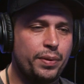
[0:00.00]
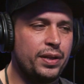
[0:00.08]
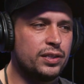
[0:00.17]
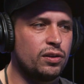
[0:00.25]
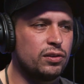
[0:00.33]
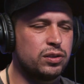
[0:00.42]
But
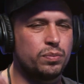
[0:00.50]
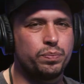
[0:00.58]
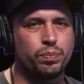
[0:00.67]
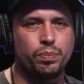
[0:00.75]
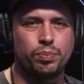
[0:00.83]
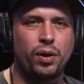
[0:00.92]
then it's also
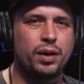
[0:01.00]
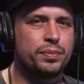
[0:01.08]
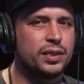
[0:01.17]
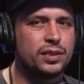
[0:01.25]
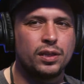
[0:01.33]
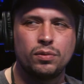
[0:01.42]
brought
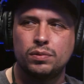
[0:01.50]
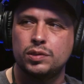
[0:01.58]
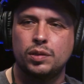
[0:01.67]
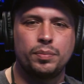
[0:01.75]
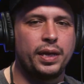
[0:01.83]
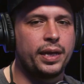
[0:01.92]
up these other
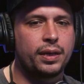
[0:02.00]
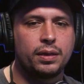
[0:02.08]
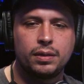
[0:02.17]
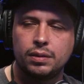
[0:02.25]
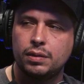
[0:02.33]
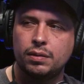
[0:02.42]
ones. I'm like,
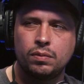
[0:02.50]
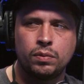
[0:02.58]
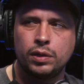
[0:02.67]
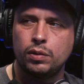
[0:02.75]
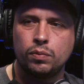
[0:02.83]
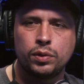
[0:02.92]

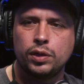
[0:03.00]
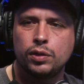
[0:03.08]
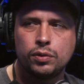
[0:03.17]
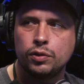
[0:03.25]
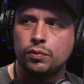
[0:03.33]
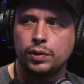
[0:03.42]
what are
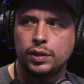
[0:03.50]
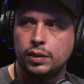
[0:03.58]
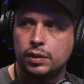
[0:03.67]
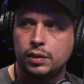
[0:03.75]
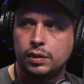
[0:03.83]
you doing?